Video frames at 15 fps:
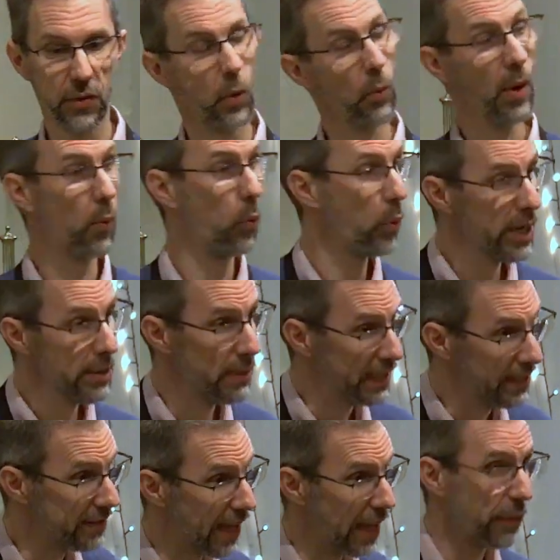that when we
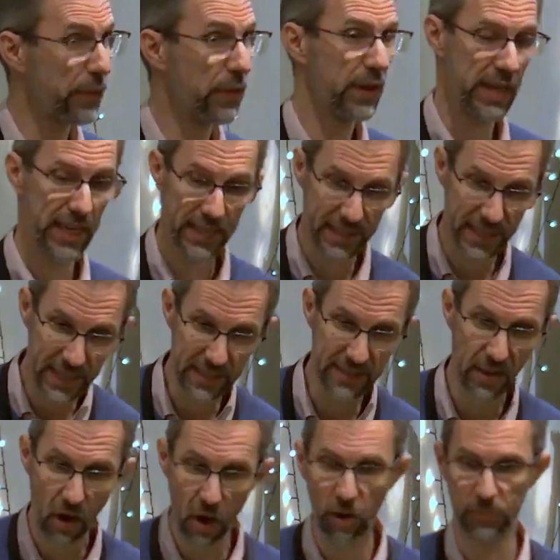meet death, it is
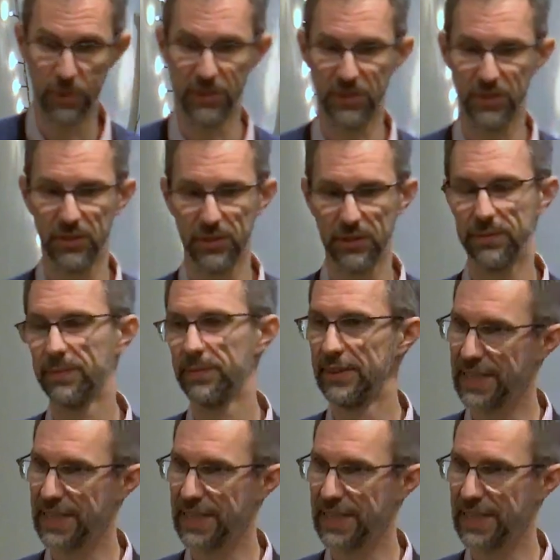harmless.